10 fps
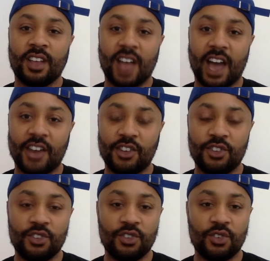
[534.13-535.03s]
How do
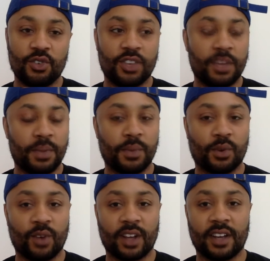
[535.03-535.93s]
you get people to
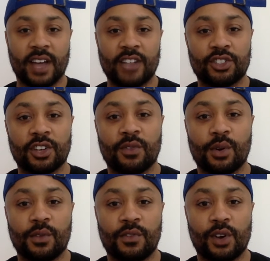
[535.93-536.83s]
recognize yourself? Well,
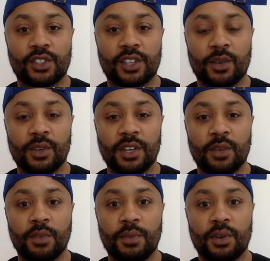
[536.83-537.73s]
the first thing we did,
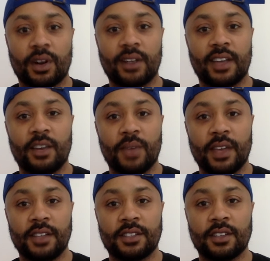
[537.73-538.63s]
we built our
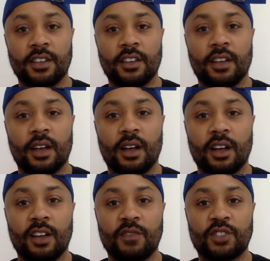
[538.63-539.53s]
database
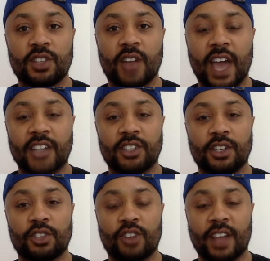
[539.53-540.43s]
to actually
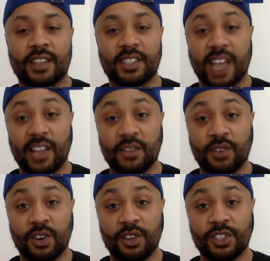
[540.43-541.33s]
attract the talent
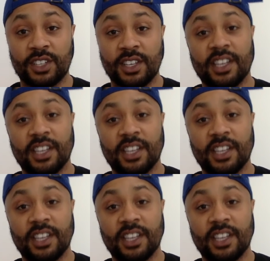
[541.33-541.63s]
first.